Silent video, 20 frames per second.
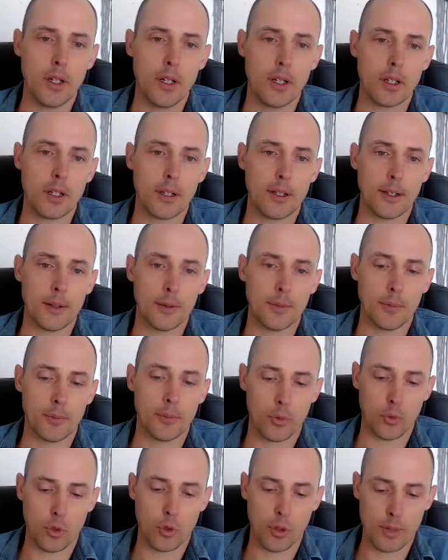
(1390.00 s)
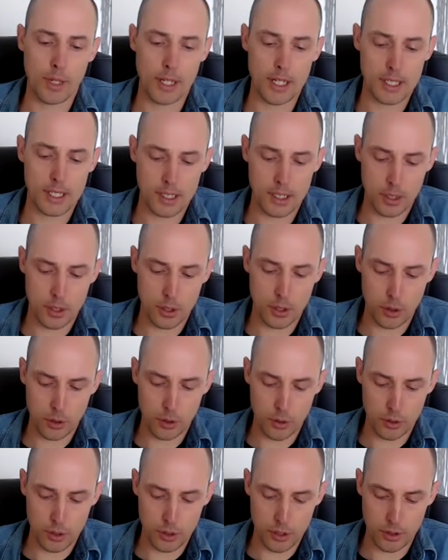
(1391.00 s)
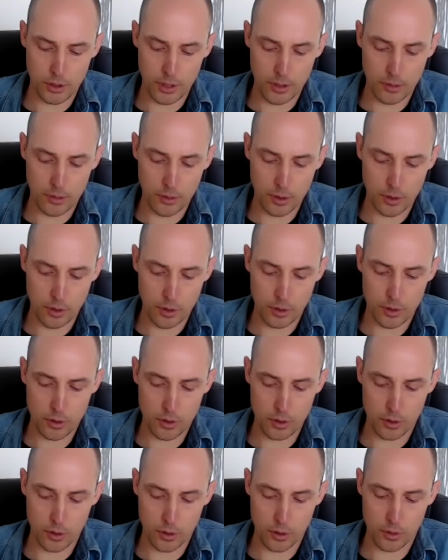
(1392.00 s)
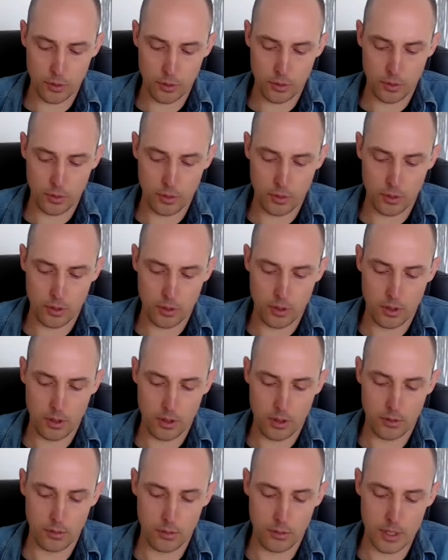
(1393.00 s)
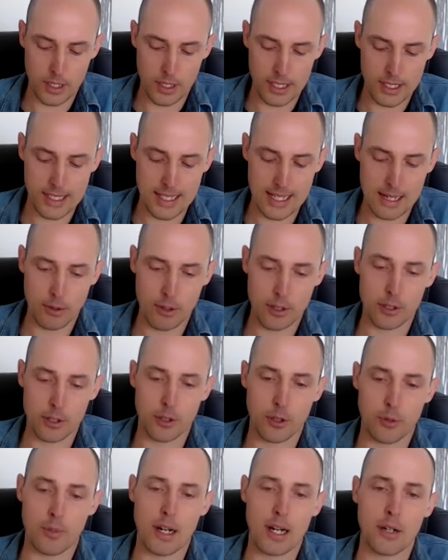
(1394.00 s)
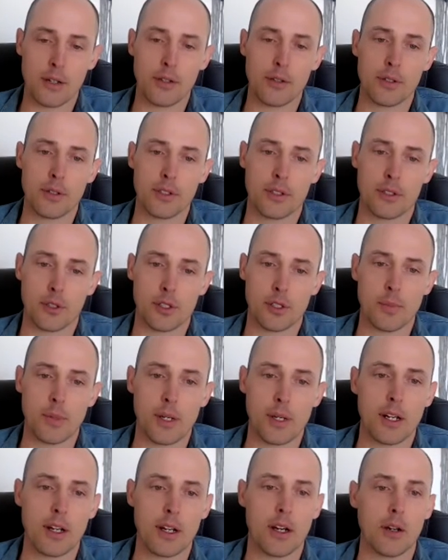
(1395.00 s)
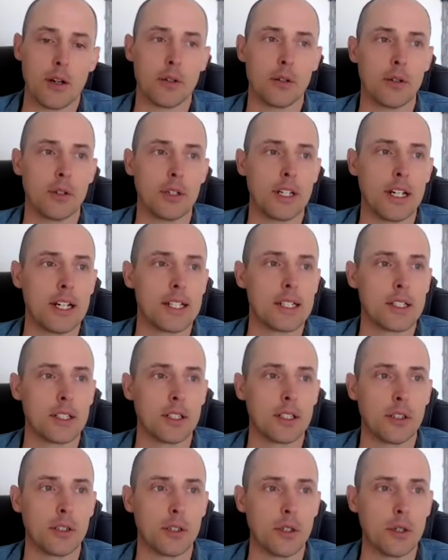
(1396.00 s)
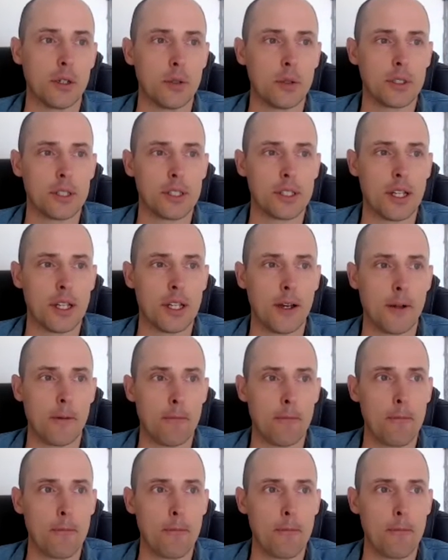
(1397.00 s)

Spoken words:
Now, what makes it so difficult to reestablish your boundaries or speak out your yes and your no is that